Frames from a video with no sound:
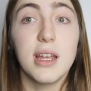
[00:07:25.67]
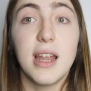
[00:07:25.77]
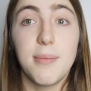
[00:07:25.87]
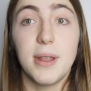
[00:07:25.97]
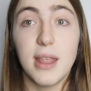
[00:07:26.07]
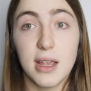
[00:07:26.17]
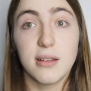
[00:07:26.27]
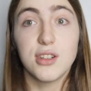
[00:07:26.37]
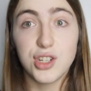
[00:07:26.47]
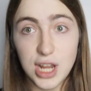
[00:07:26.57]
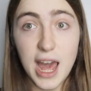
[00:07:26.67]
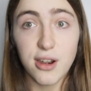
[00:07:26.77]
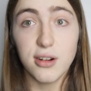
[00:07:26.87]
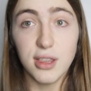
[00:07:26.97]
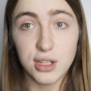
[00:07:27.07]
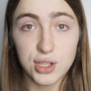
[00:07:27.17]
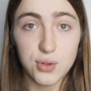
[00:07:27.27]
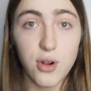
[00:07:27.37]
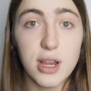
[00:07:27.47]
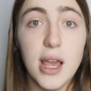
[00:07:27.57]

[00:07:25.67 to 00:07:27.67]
It had been like shattered and like destroyed,